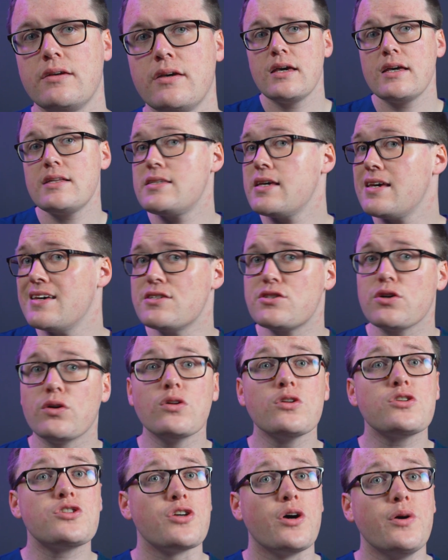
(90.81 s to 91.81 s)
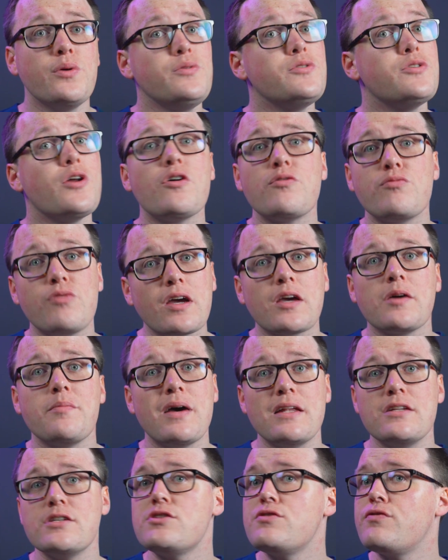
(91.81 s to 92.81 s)
It is also not
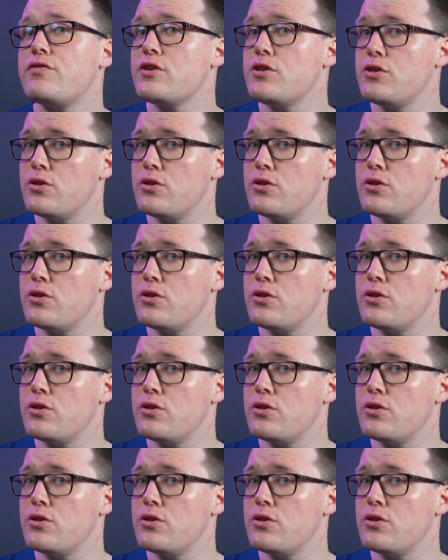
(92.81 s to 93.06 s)
recommended for